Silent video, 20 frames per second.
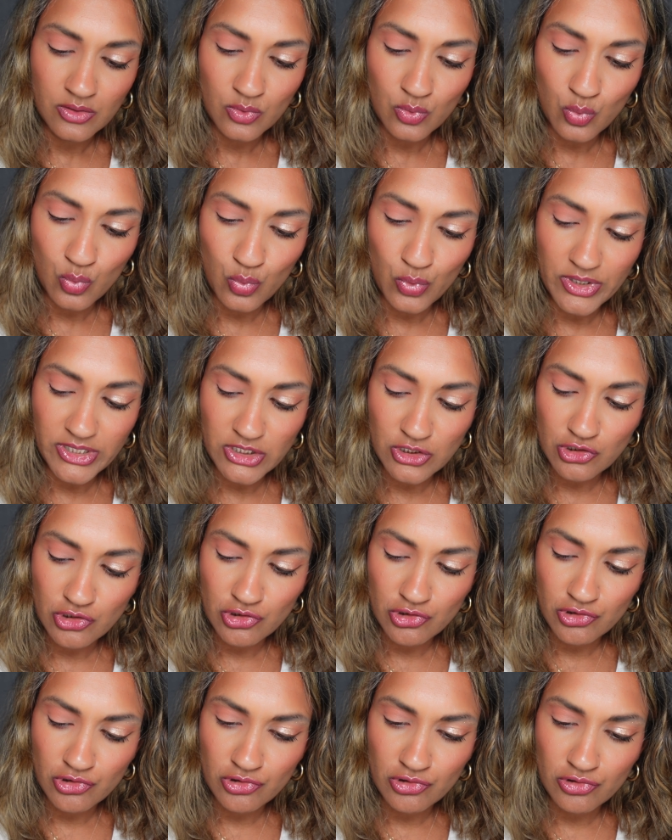
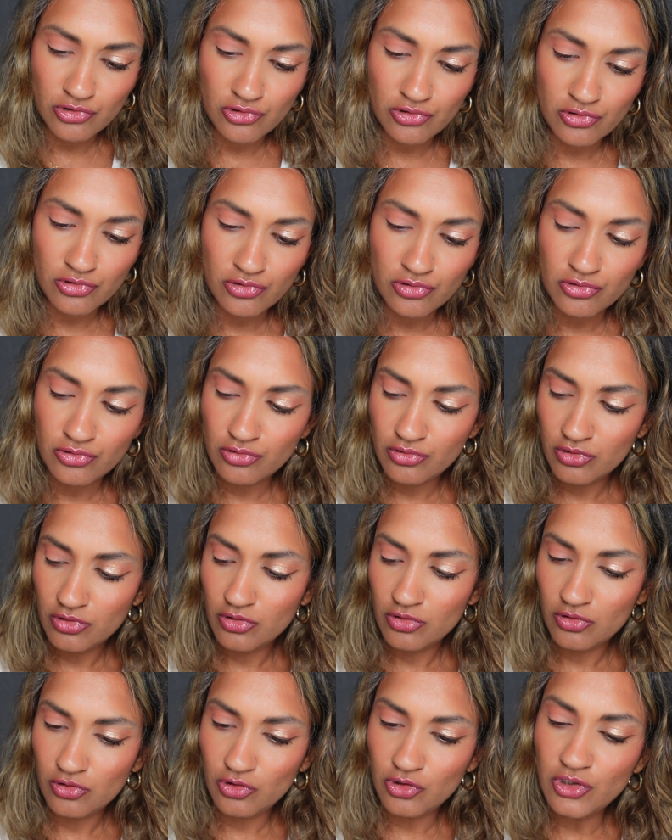which
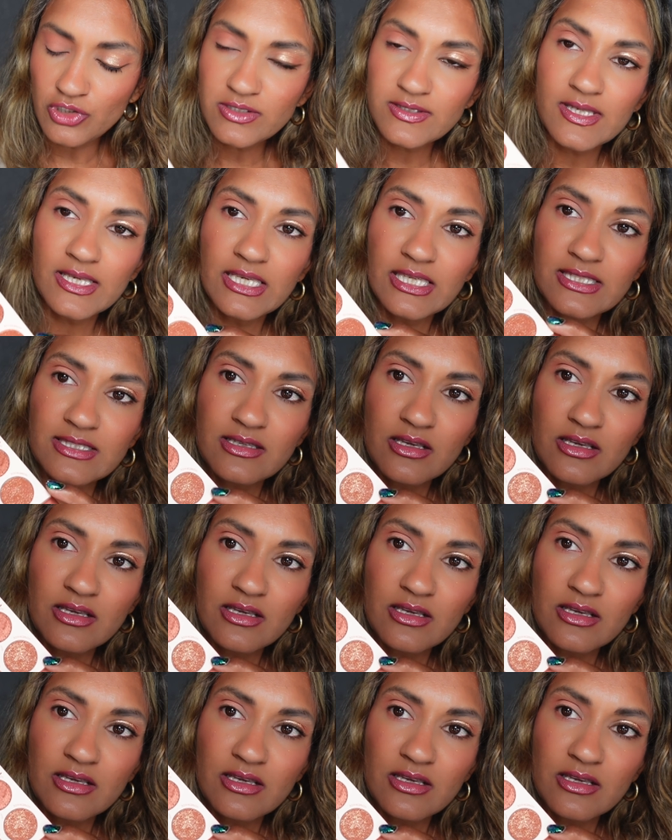looks like it's